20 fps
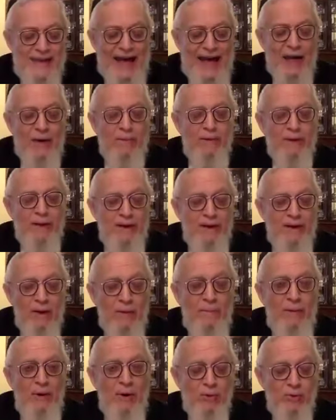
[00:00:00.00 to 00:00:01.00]

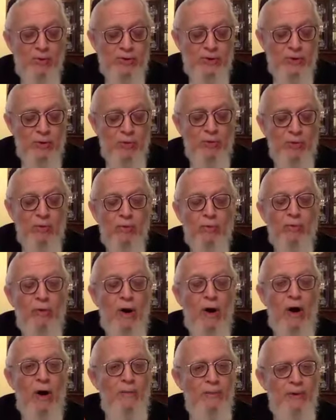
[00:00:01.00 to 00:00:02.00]
adamantly opposed to
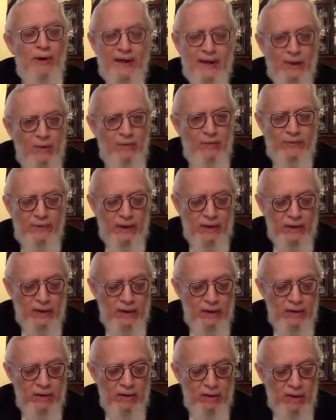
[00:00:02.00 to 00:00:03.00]
harboring ill
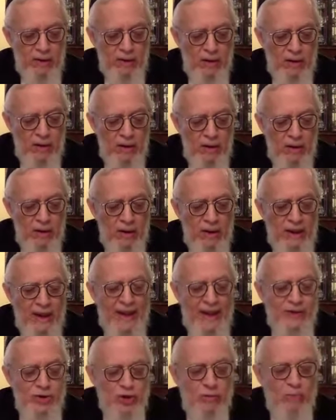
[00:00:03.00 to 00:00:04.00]
feeling.
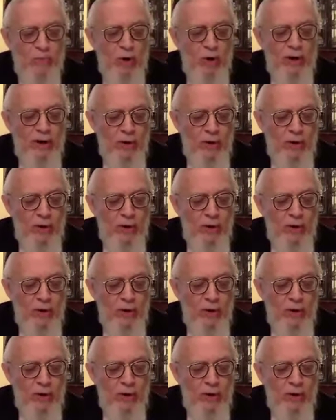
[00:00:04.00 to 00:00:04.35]
You